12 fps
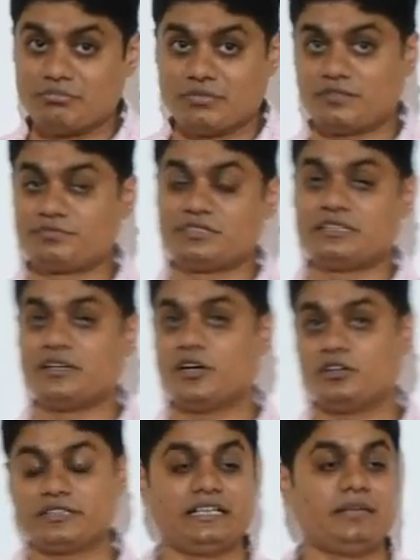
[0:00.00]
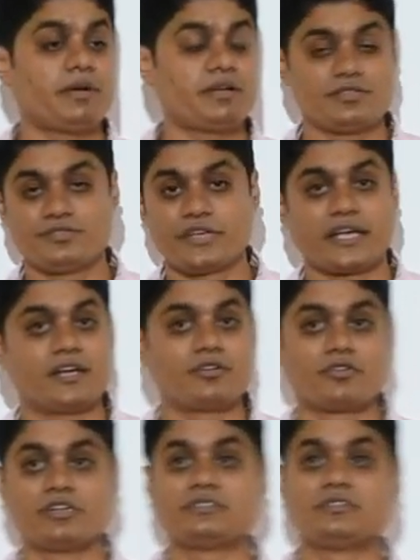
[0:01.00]
of all the elements in the
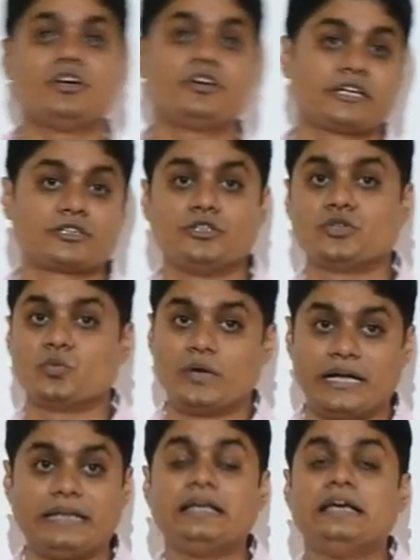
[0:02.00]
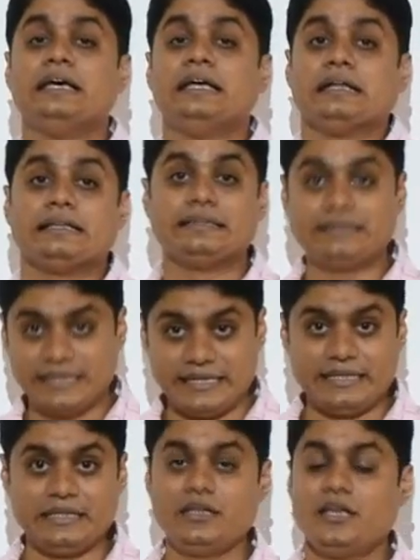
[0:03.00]
second row is not equal to 1.
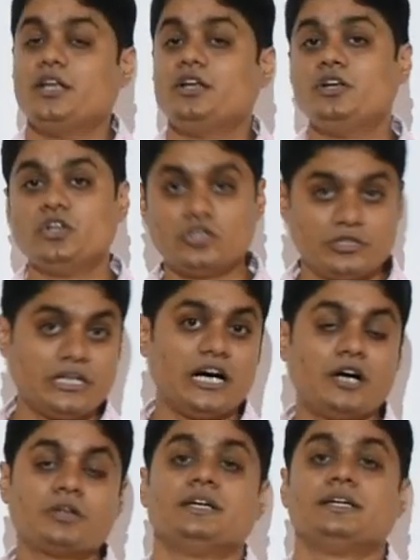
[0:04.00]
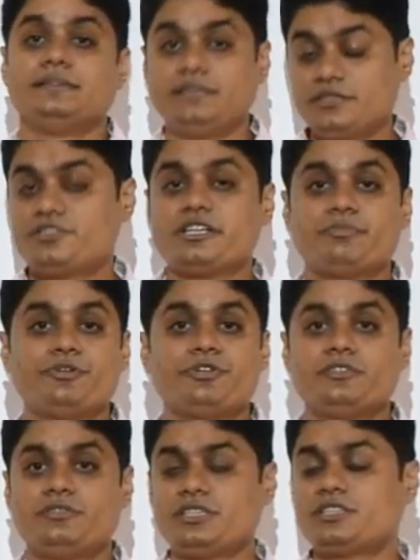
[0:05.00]
Then no doubt this
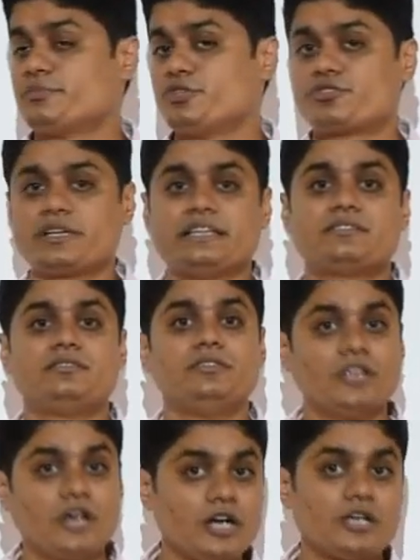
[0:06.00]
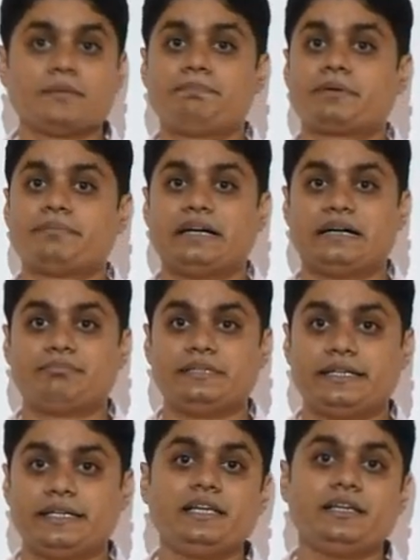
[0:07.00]
distribution is not
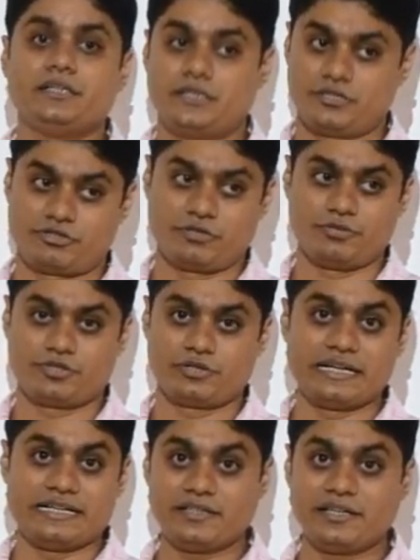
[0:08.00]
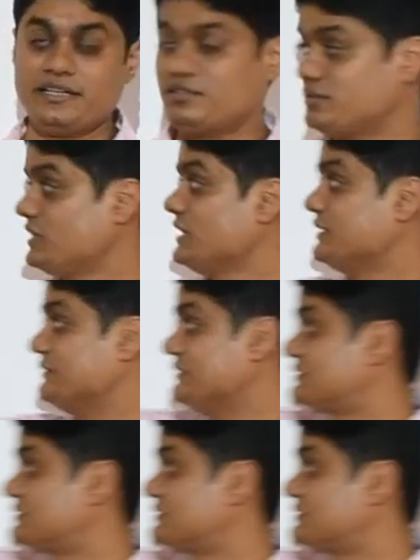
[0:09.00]
probability distribution. Reason is the